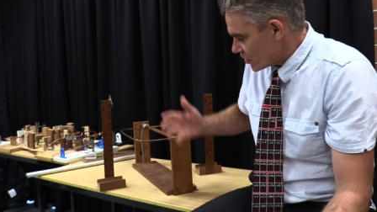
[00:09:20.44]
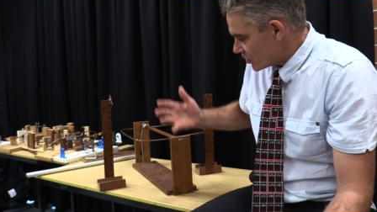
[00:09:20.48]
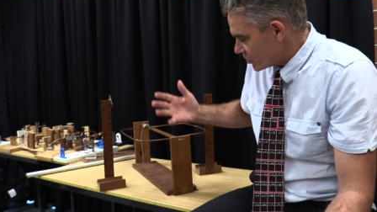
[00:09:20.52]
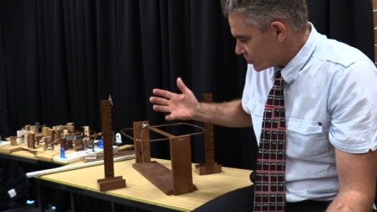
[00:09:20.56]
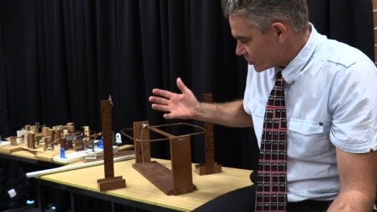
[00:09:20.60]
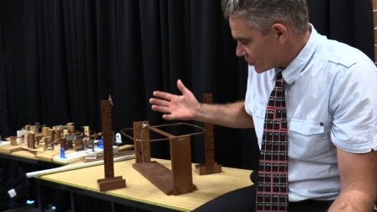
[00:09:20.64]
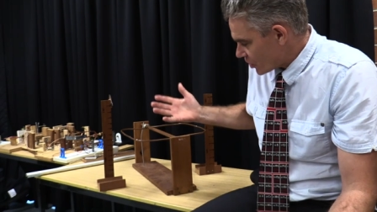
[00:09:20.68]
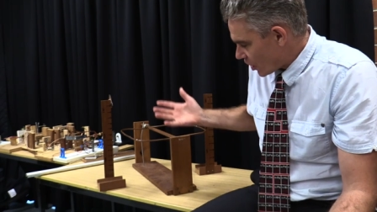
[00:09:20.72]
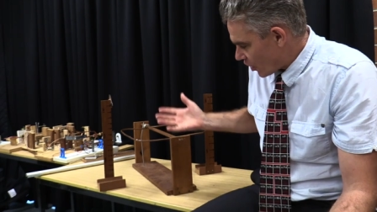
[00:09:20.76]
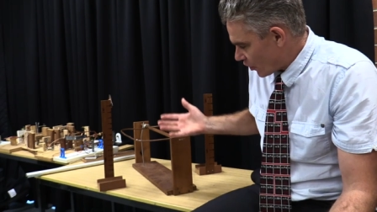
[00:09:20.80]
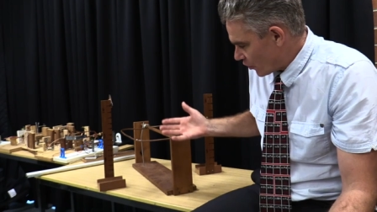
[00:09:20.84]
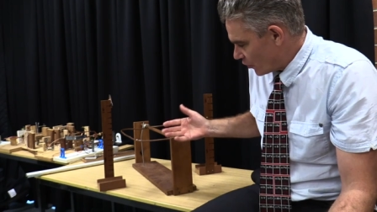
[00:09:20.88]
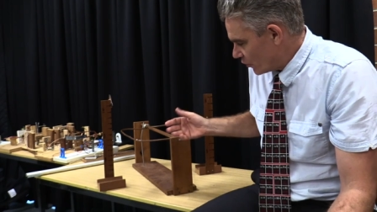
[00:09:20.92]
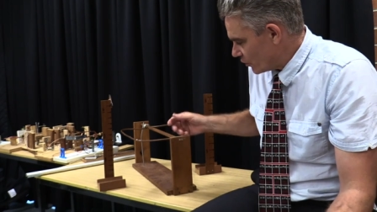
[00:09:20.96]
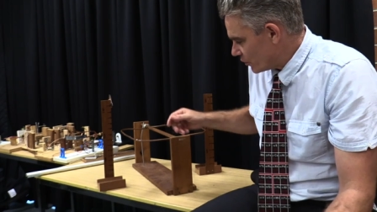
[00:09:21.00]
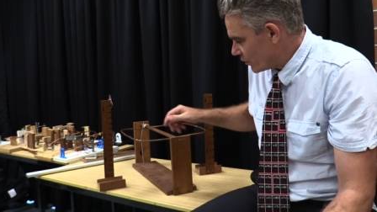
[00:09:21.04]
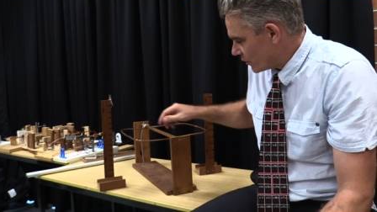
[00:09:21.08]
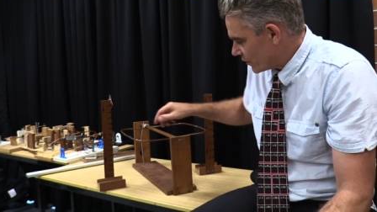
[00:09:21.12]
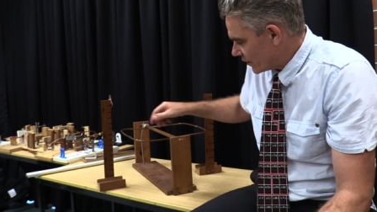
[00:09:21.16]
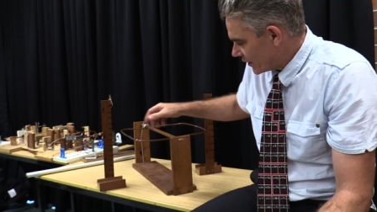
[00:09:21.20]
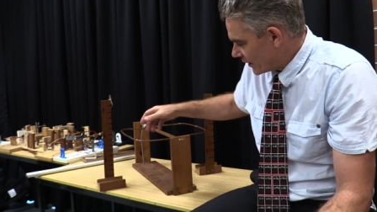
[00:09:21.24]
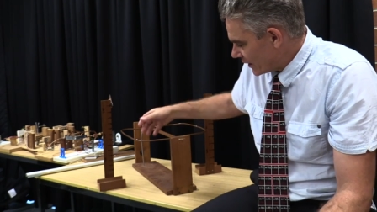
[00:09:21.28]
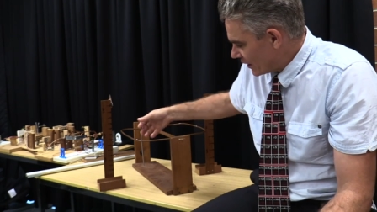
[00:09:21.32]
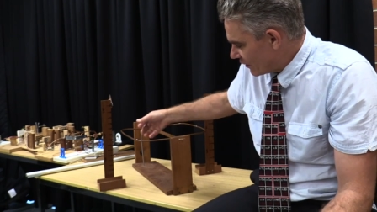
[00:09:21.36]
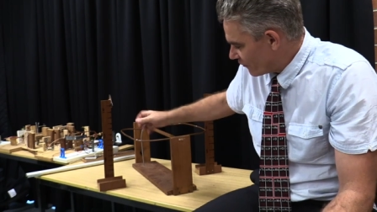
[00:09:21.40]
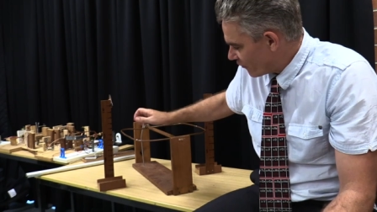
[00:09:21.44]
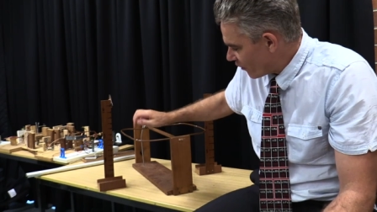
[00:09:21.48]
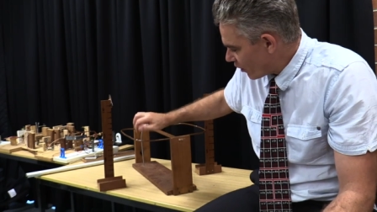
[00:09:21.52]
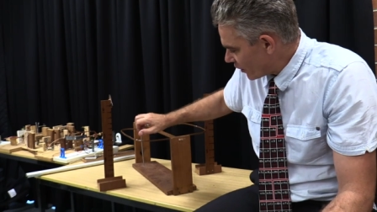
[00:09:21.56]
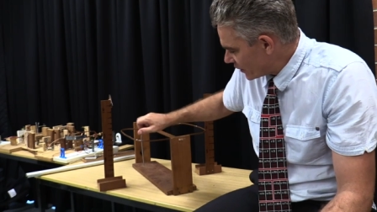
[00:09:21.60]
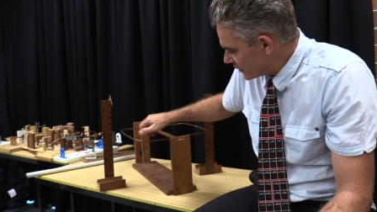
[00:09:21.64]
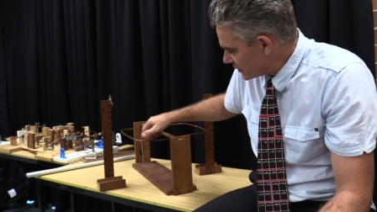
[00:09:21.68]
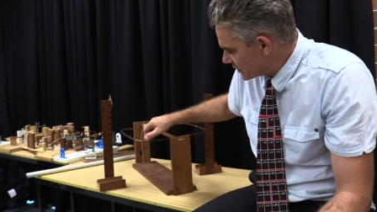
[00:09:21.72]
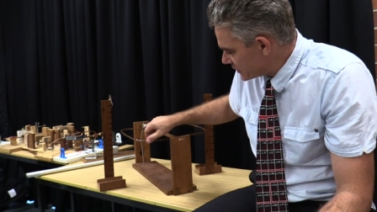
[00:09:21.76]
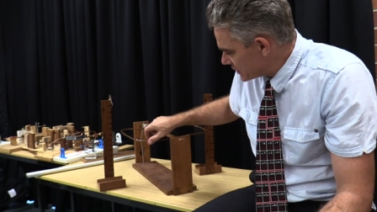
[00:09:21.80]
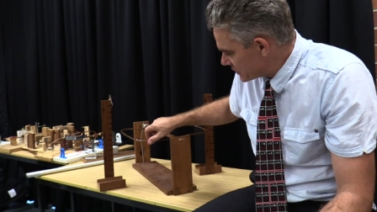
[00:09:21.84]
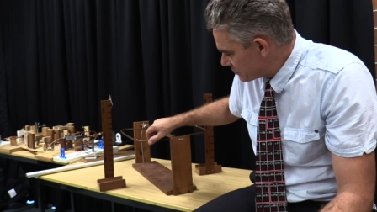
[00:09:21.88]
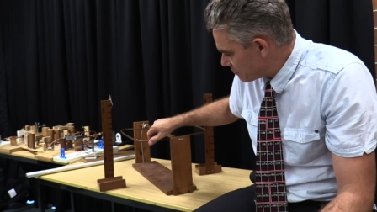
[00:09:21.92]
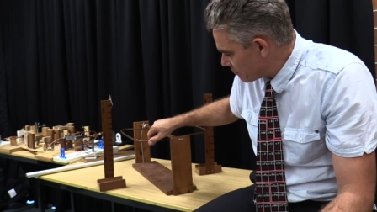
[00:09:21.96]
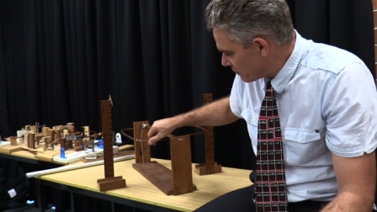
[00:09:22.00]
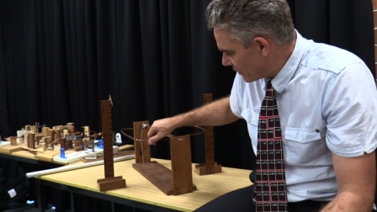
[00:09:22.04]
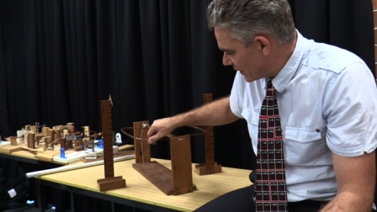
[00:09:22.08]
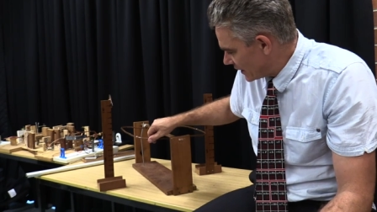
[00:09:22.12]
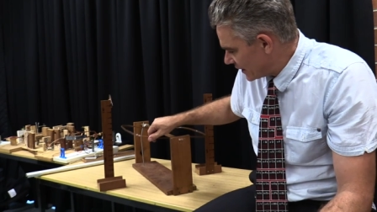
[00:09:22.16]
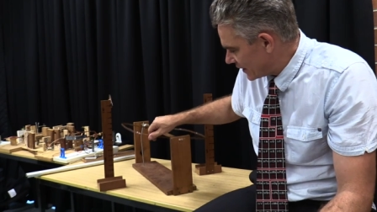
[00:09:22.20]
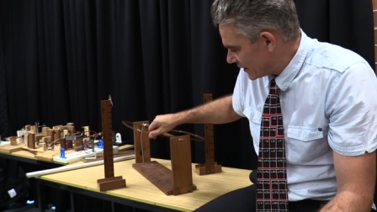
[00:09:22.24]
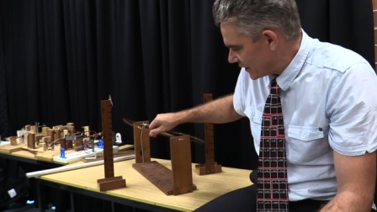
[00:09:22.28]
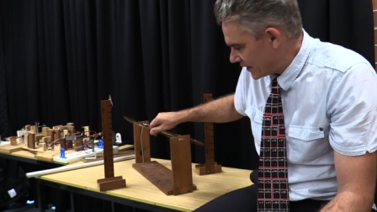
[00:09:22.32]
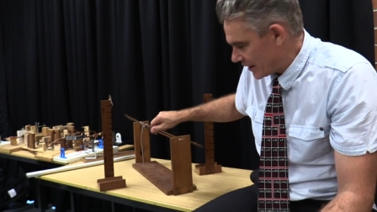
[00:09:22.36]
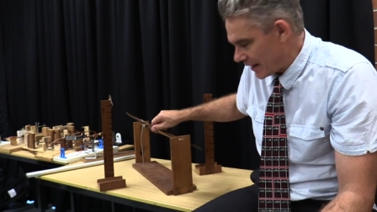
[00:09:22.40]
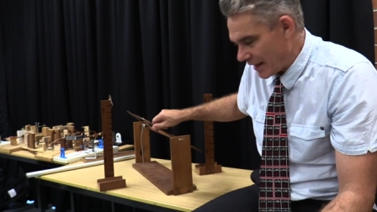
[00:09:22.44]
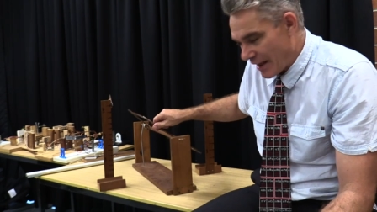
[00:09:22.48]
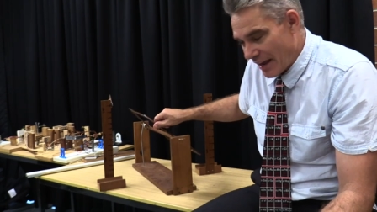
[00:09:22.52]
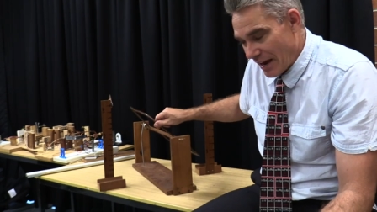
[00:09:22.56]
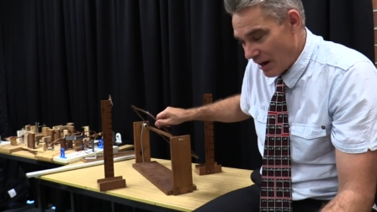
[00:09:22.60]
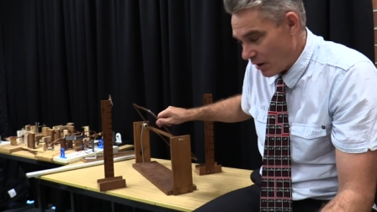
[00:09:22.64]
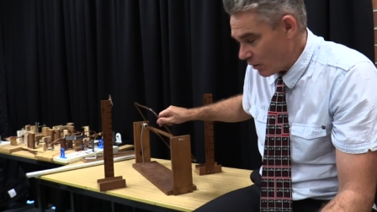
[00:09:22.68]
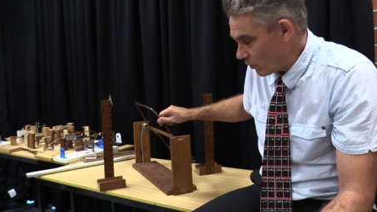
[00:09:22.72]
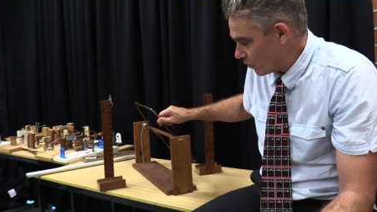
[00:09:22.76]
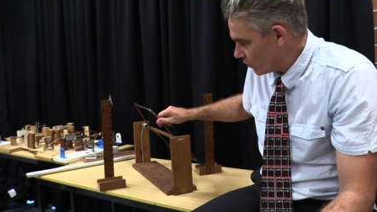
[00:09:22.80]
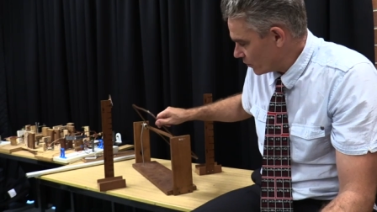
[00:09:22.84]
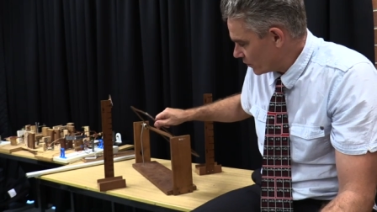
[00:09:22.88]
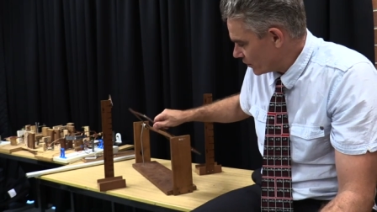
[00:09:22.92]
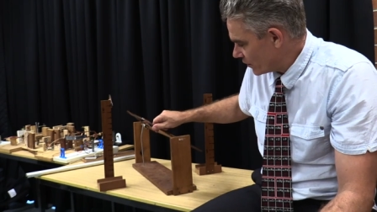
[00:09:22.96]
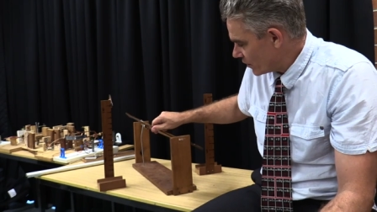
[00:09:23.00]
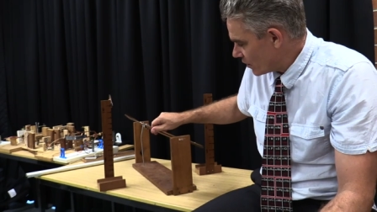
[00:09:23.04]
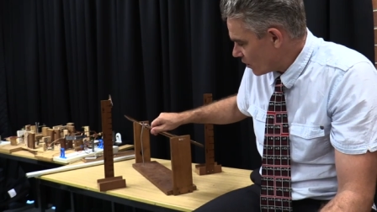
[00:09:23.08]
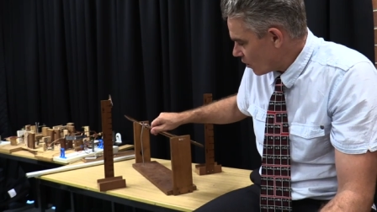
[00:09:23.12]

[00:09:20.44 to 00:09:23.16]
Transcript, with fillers: So, if I spin it now,